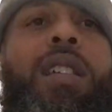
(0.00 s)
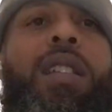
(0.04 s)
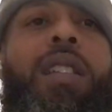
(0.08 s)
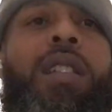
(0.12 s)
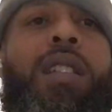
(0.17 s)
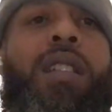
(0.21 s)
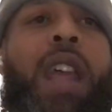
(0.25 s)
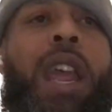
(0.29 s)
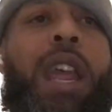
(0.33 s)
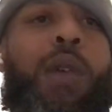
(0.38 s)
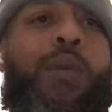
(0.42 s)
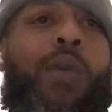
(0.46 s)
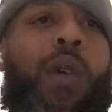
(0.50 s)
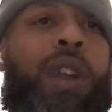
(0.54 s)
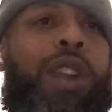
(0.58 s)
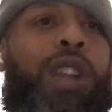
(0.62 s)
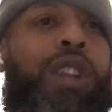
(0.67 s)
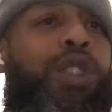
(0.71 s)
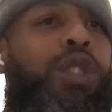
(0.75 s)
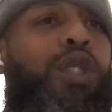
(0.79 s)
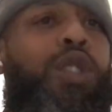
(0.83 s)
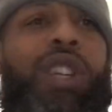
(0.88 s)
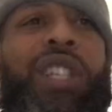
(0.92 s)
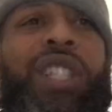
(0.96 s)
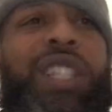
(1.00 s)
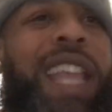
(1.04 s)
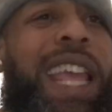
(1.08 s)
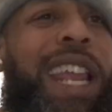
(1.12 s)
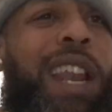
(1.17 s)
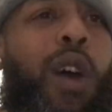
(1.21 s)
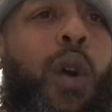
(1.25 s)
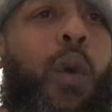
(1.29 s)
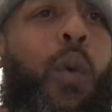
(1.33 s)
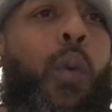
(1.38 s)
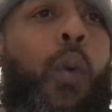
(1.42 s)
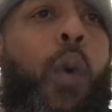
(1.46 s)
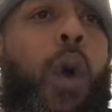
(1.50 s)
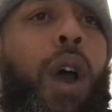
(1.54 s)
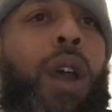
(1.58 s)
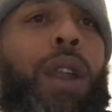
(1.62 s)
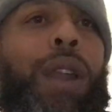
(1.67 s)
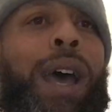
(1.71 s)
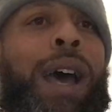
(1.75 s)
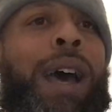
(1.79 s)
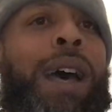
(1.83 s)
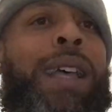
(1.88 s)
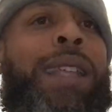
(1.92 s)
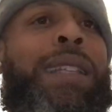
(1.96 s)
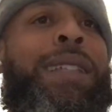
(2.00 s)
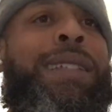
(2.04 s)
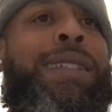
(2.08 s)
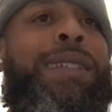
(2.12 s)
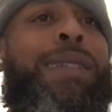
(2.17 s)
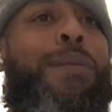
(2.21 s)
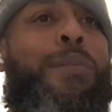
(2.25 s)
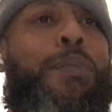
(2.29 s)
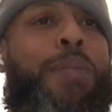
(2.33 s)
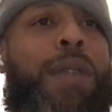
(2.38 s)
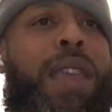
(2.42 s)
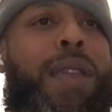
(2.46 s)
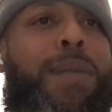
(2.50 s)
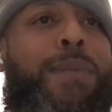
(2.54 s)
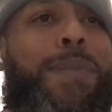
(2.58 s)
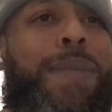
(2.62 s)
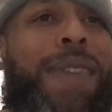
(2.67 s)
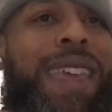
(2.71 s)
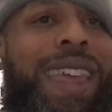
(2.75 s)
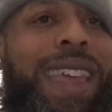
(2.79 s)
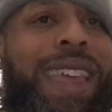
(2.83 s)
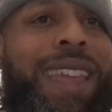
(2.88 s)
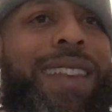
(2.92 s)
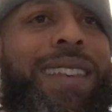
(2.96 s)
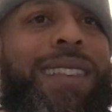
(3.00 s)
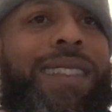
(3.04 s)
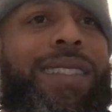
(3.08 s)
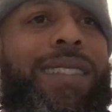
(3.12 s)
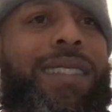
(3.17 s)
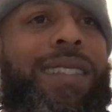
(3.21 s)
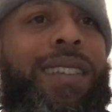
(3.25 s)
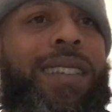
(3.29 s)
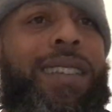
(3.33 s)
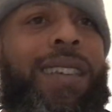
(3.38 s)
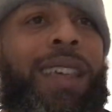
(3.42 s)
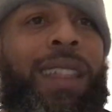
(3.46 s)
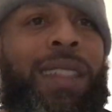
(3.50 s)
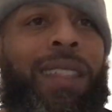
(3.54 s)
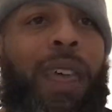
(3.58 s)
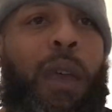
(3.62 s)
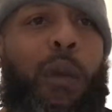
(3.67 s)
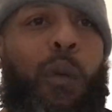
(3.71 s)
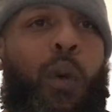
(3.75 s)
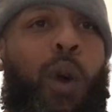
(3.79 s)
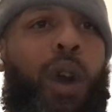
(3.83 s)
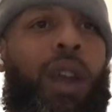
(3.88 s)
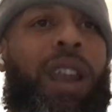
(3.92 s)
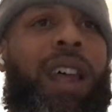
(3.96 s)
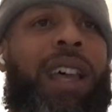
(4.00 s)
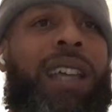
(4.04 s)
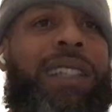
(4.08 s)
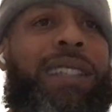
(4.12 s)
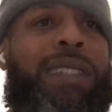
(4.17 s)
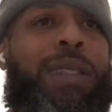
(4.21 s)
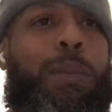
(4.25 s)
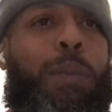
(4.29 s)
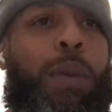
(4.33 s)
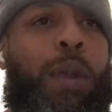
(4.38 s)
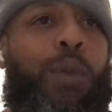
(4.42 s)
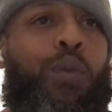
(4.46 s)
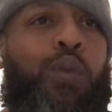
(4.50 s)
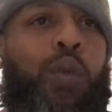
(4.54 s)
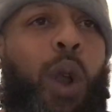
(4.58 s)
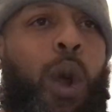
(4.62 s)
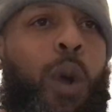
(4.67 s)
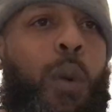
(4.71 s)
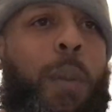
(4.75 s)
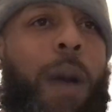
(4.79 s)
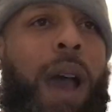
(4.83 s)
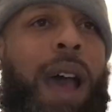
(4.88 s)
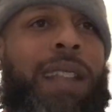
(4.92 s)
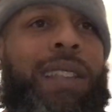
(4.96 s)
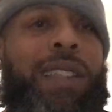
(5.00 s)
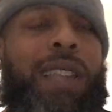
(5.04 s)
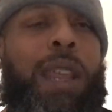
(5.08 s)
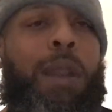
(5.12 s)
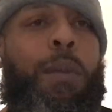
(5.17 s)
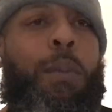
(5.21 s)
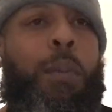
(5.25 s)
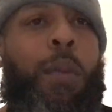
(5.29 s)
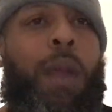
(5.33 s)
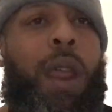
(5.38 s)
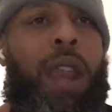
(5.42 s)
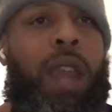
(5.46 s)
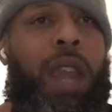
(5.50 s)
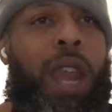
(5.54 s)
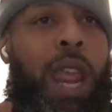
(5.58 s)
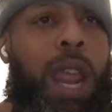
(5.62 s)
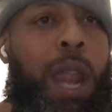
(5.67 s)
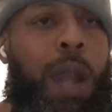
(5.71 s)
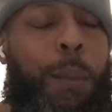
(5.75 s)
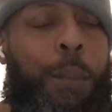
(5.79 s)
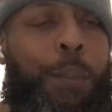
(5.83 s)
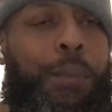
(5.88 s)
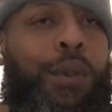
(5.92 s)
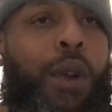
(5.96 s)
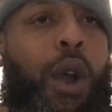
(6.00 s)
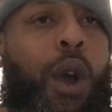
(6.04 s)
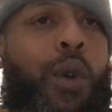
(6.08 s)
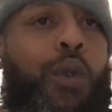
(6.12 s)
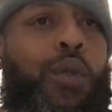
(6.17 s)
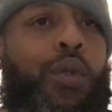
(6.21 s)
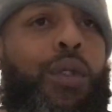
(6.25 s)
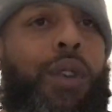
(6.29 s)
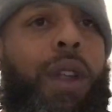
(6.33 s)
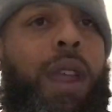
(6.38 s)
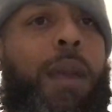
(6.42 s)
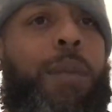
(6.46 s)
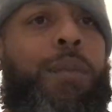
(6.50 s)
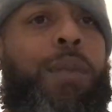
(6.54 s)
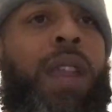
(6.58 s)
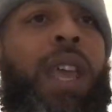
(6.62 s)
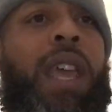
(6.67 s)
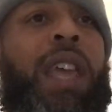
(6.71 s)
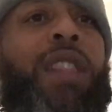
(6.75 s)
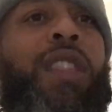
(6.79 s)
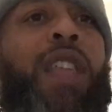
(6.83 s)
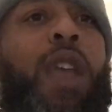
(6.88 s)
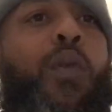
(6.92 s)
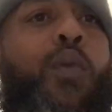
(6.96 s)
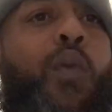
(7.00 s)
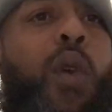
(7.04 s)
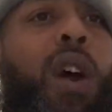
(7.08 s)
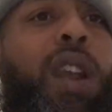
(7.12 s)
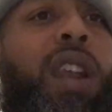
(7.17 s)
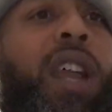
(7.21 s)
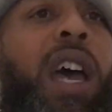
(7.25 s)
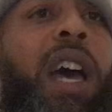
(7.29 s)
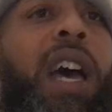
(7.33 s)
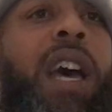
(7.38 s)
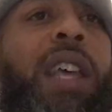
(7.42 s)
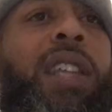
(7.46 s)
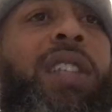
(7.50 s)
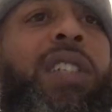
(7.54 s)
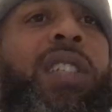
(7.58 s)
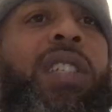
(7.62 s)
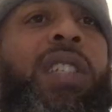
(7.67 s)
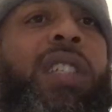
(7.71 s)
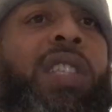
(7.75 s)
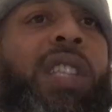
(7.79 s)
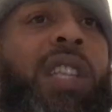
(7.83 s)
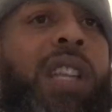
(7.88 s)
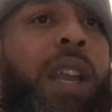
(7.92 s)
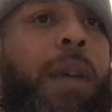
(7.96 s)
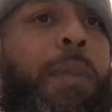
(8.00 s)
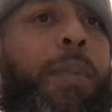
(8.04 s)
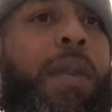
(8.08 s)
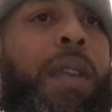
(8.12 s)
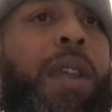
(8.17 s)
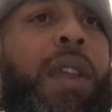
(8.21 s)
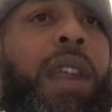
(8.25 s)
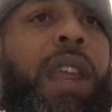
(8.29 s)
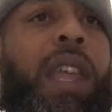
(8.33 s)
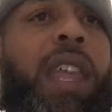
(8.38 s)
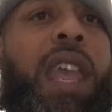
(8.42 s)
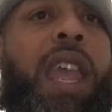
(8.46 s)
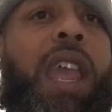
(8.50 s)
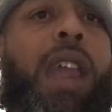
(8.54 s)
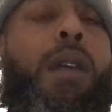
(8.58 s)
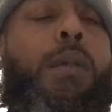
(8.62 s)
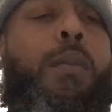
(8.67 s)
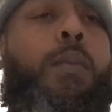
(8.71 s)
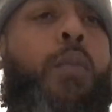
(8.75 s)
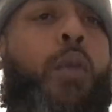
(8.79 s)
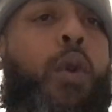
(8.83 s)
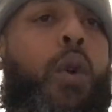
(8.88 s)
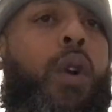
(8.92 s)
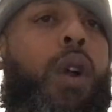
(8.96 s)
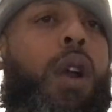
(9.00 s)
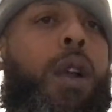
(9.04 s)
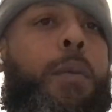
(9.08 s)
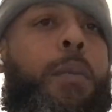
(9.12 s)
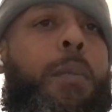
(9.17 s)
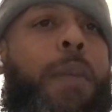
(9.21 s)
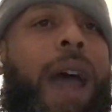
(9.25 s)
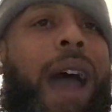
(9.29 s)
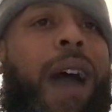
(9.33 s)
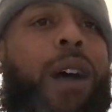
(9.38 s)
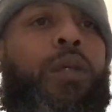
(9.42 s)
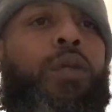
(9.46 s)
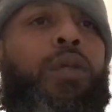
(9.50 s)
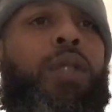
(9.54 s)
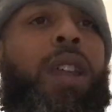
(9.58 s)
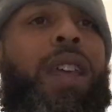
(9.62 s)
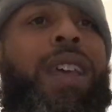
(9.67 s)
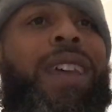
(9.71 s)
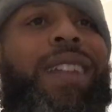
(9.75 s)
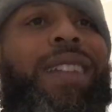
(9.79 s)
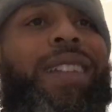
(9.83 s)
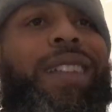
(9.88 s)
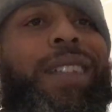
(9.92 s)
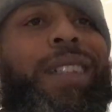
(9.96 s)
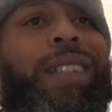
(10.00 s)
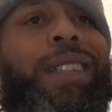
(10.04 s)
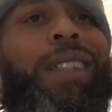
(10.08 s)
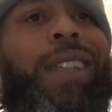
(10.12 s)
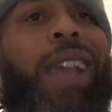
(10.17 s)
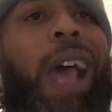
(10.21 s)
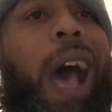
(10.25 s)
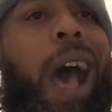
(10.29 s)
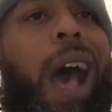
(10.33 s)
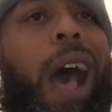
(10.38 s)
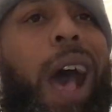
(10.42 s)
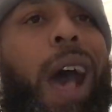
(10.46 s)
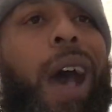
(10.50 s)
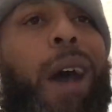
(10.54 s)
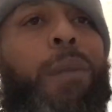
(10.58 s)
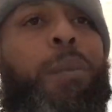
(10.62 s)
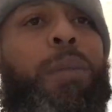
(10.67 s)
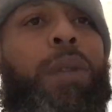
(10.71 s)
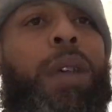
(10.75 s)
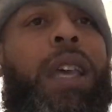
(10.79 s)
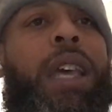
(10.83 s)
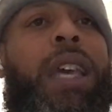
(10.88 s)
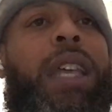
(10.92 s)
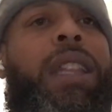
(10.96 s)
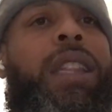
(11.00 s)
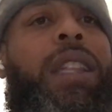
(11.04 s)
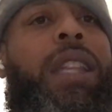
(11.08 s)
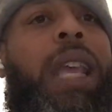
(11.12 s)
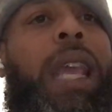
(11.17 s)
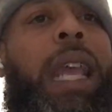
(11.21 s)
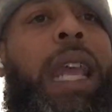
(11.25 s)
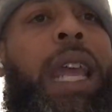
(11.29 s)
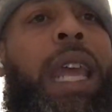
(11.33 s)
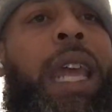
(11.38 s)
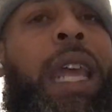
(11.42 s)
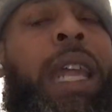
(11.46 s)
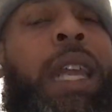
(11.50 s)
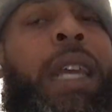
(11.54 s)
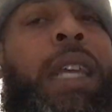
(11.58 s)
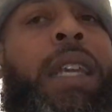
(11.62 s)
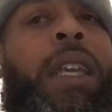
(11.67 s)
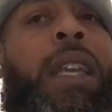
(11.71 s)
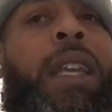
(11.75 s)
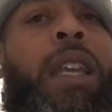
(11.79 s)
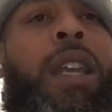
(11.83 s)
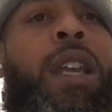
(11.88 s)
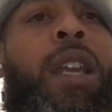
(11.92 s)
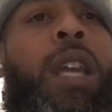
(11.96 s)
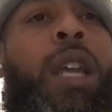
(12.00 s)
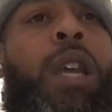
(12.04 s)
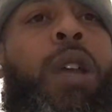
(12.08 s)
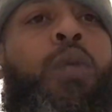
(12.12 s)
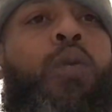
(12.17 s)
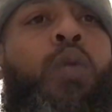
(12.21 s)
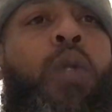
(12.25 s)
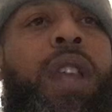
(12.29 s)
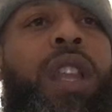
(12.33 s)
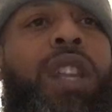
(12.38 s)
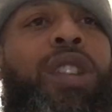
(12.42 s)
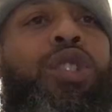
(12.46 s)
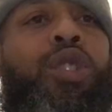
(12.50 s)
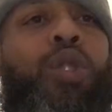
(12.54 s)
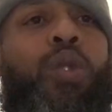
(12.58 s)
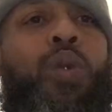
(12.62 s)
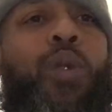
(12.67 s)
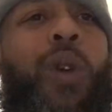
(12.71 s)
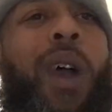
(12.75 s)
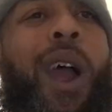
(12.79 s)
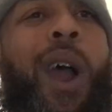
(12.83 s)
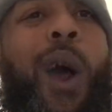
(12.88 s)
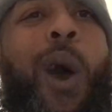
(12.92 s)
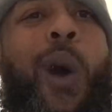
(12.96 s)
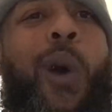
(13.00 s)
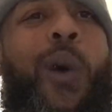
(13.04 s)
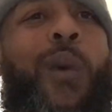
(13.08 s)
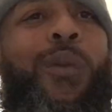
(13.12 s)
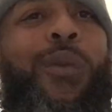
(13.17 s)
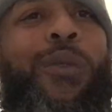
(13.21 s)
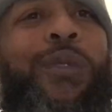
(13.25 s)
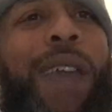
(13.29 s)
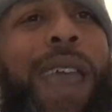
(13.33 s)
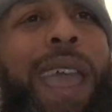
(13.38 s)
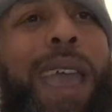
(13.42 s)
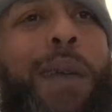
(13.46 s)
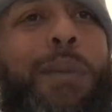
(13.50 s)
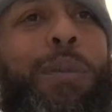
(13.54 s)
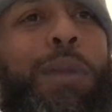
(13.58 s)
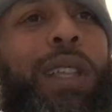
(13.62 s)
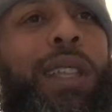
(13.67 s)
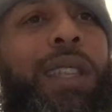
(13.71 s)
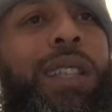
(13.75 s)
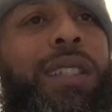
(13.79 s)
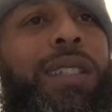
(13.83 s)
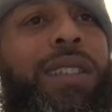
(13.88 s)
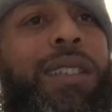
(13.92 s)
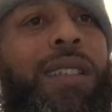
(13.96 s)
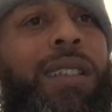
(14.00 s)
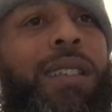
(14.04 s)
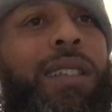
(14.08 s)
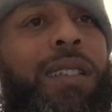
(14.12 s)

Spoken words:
they want to do because they don't want us to be men. They want us to be robots and programmed. They want us to sit up here and care more about the job than we do our own families.